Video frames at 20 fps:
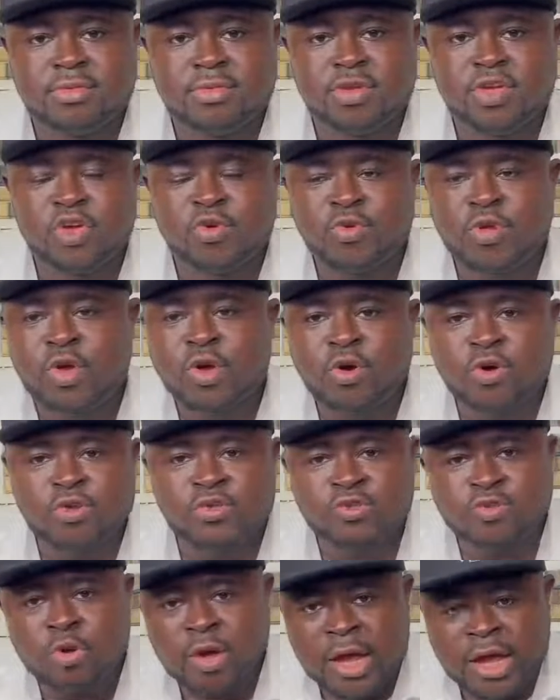We
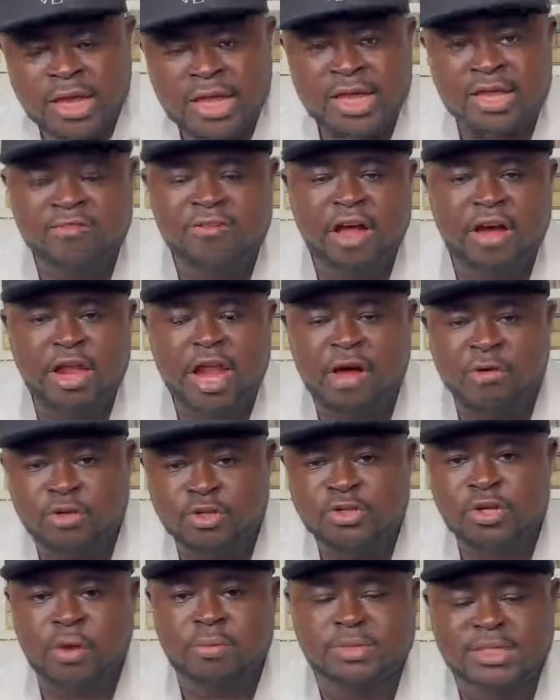also give out our
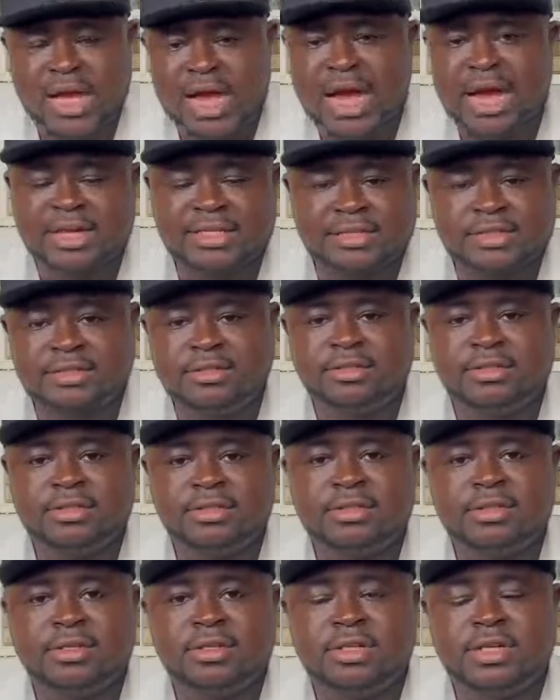job title
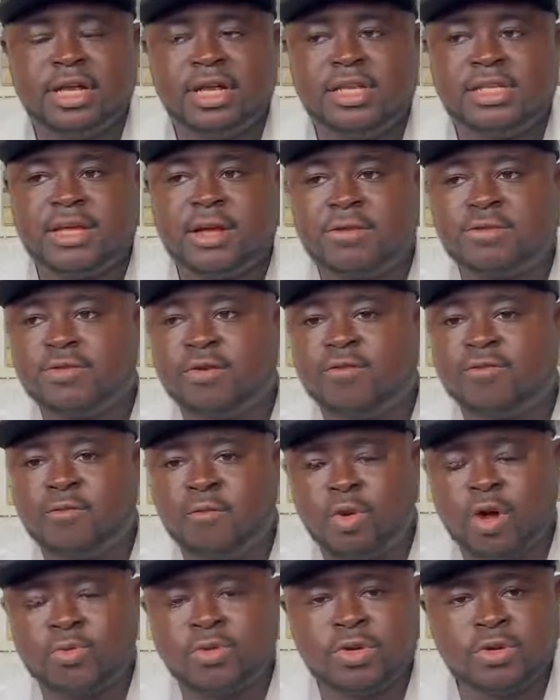in terms of
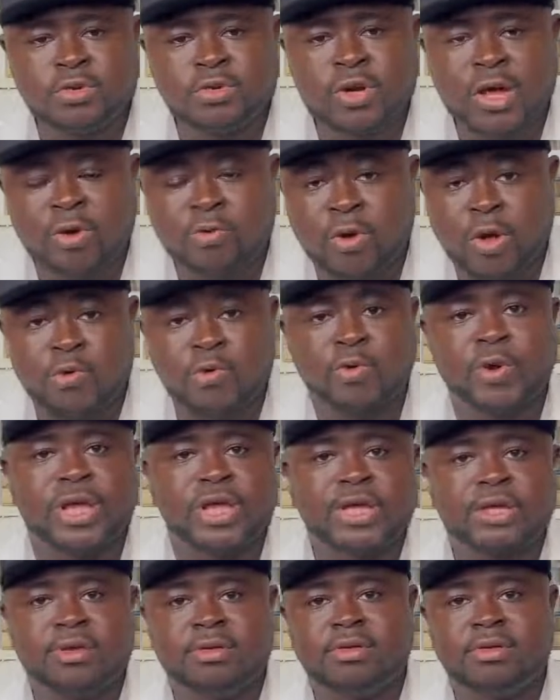what we do and where we work.
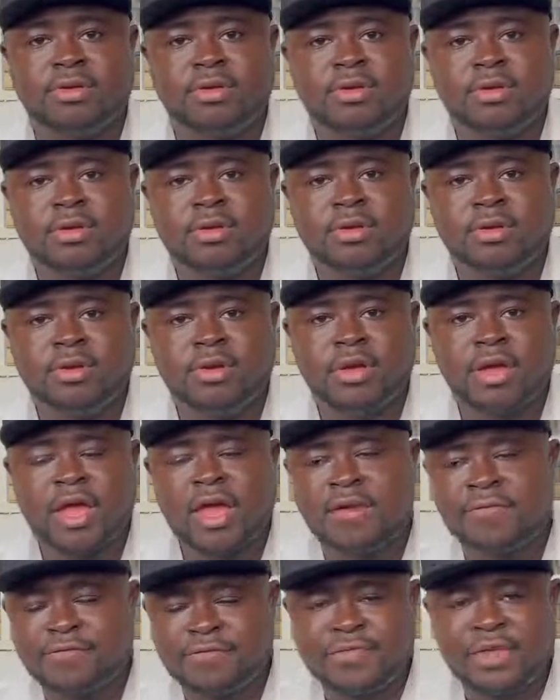
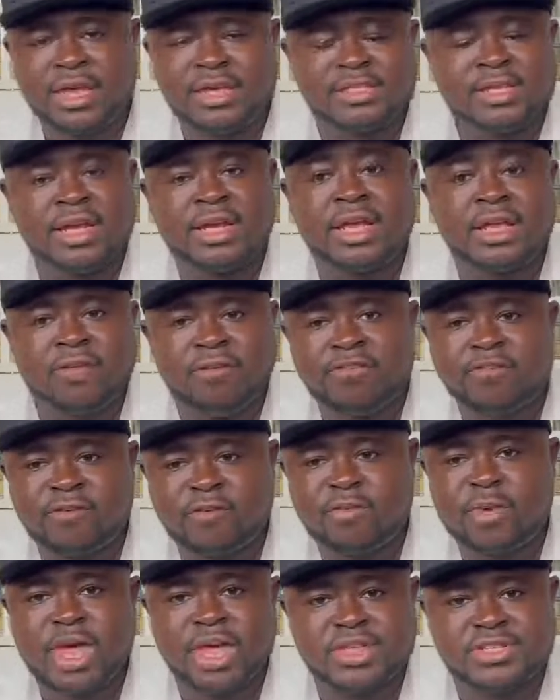And these are the
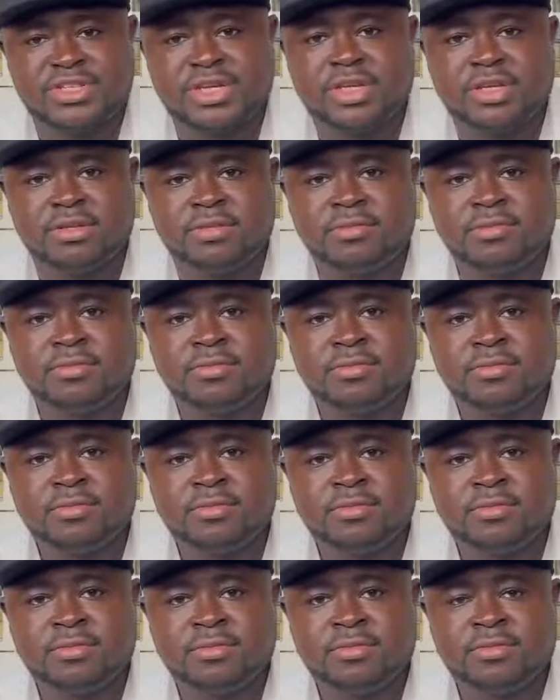information
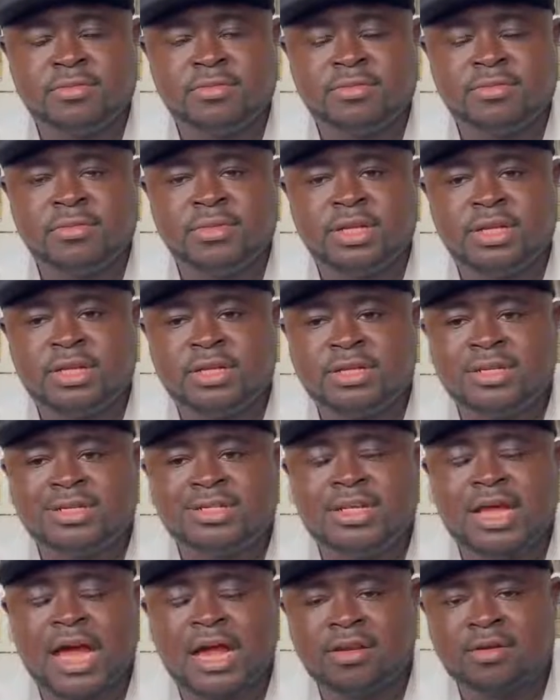
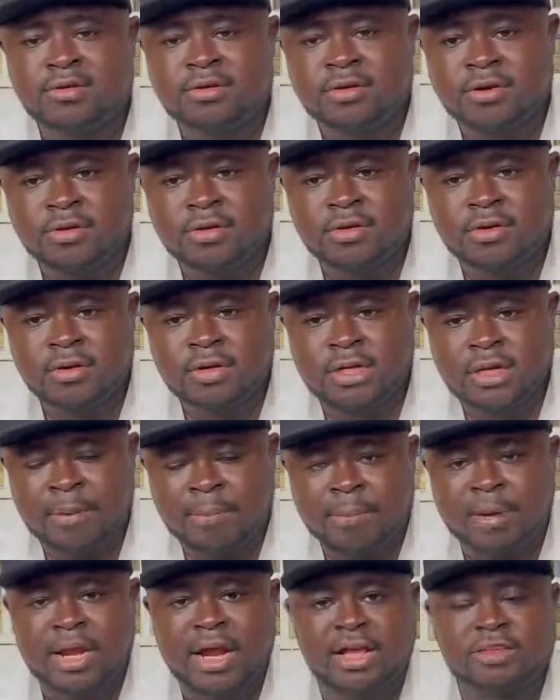that the
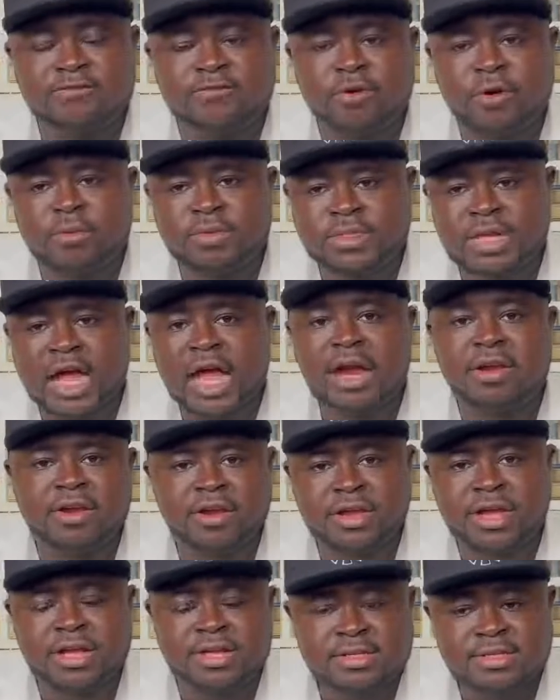platforms
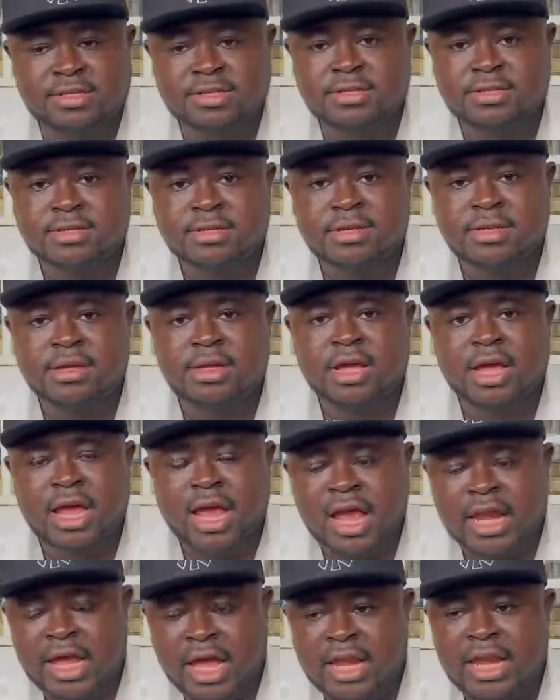aggregate
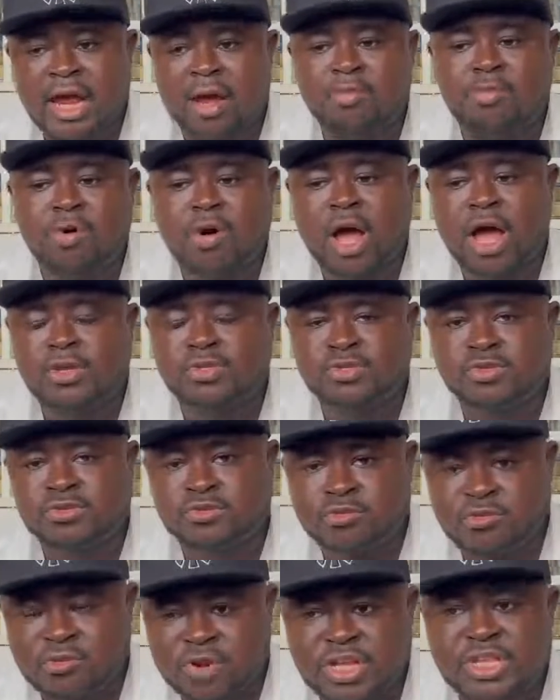and enable us to
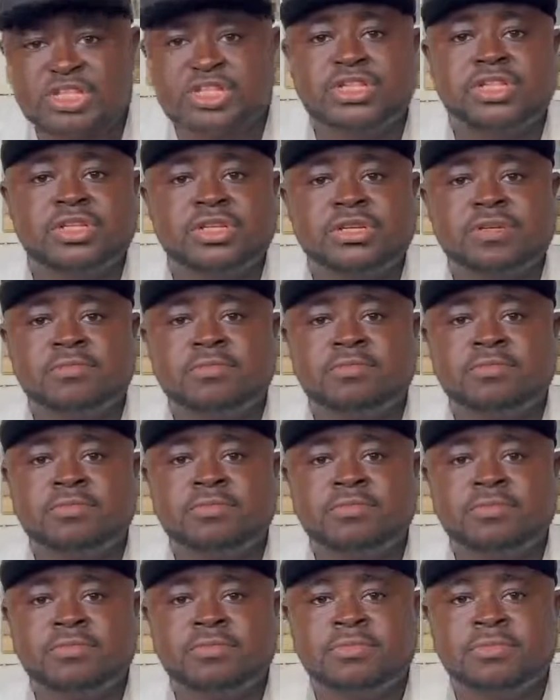reach
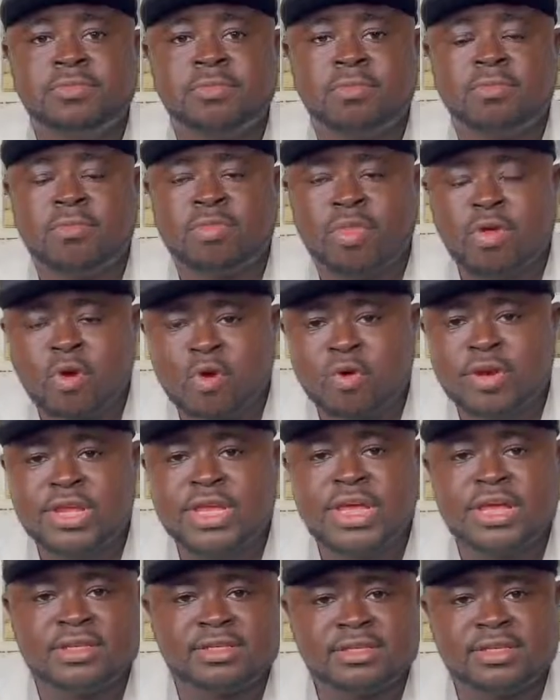
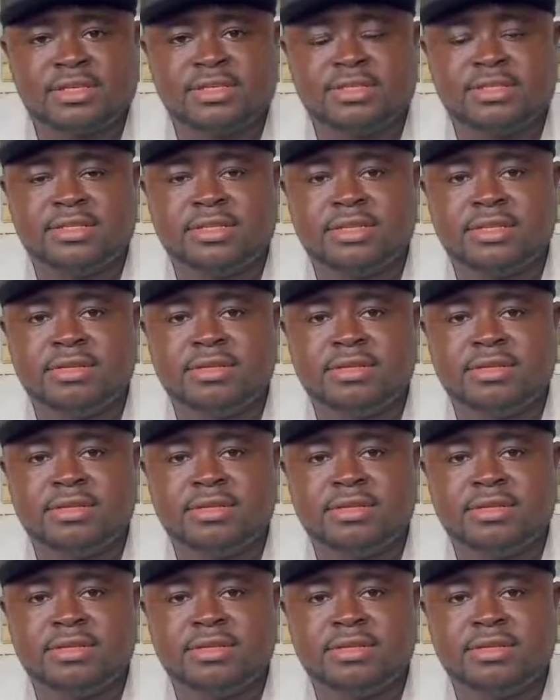audiences